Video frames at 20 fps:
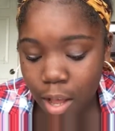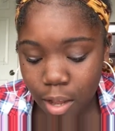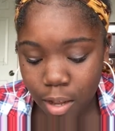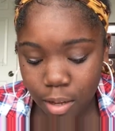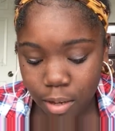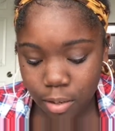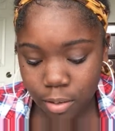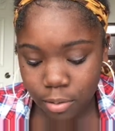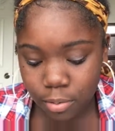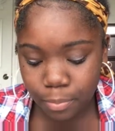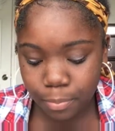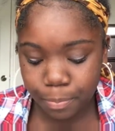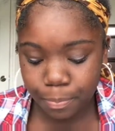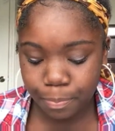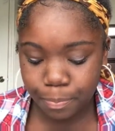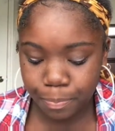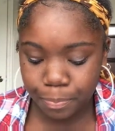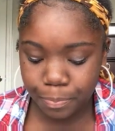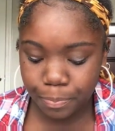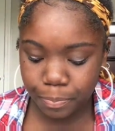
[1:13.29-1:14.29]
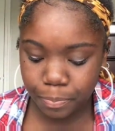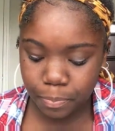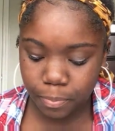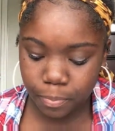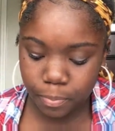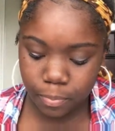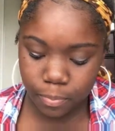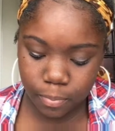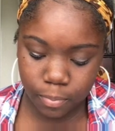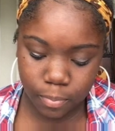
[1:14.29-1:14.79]
Um
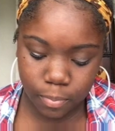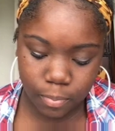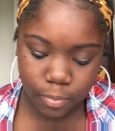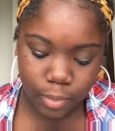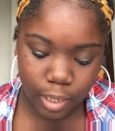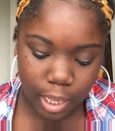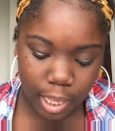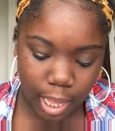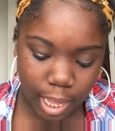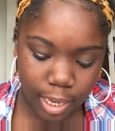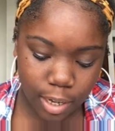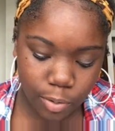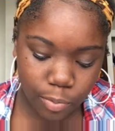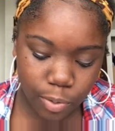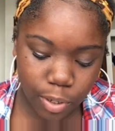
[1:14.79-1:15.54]
I don't